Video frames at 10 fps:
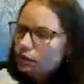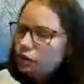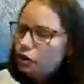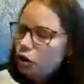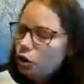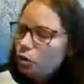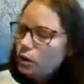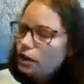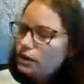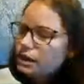Know
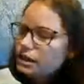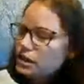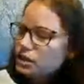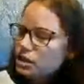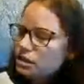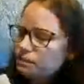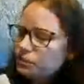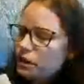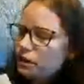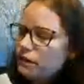well the condition
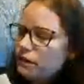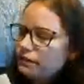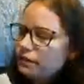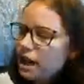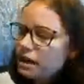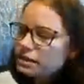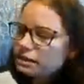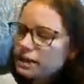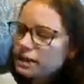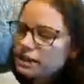of thy flocks,
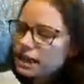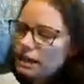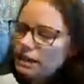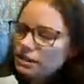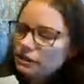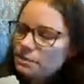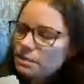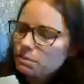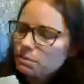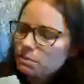read the tiny
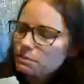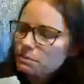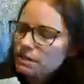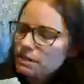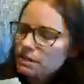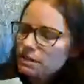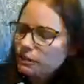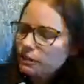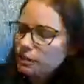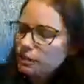ceramic plaque beside her
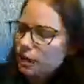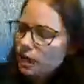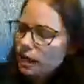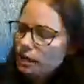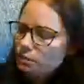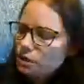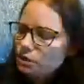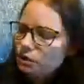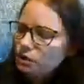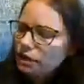phone, and
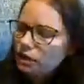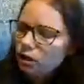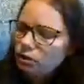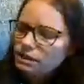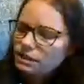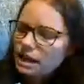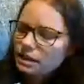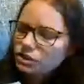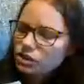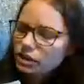computer and always
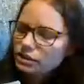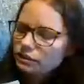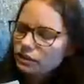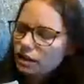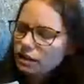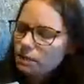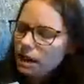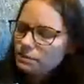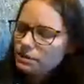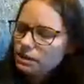stocked jars of
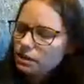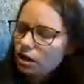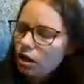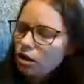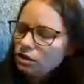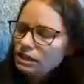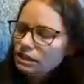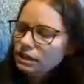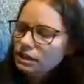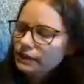lollipops, all
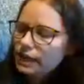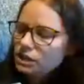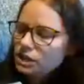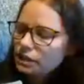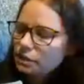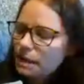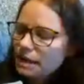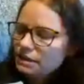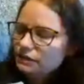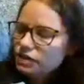neatly arranged on her
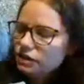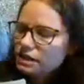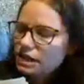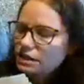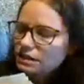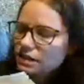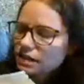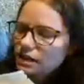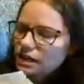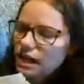massive cherry desk,
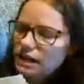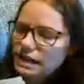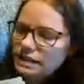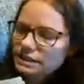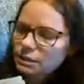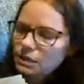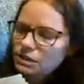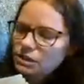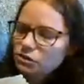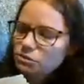a desk once
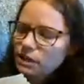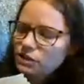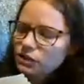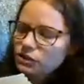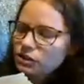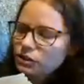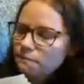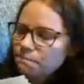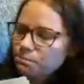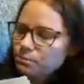used by Churchill
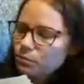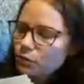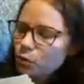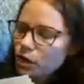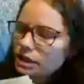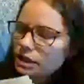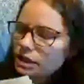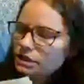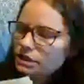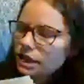when he
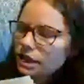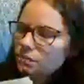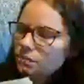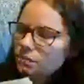was a